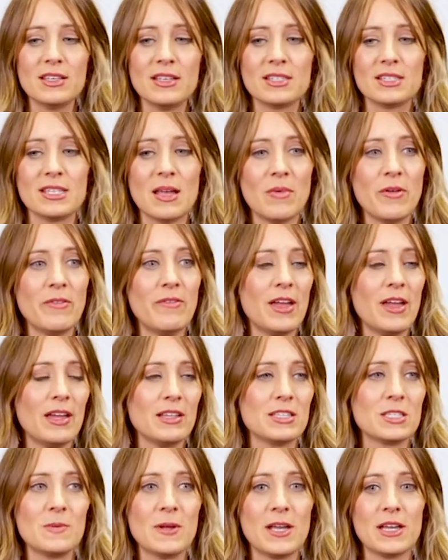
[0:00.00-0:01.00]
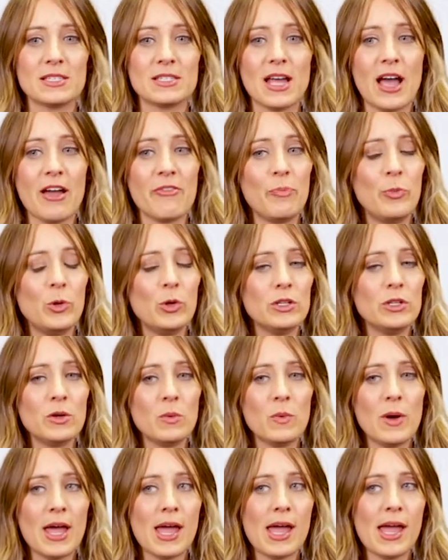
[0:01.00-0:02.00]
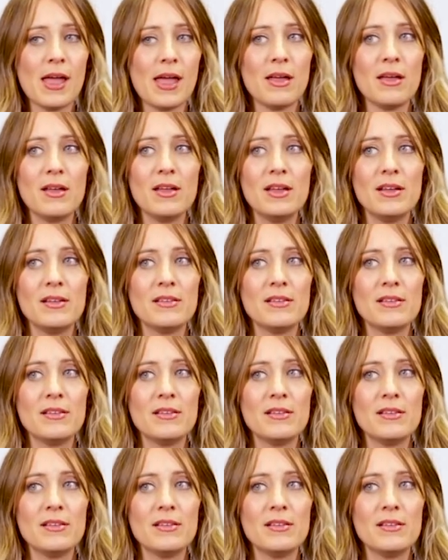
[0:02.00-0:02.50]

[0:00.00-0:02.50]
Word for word: Some of it's because I've pulled away.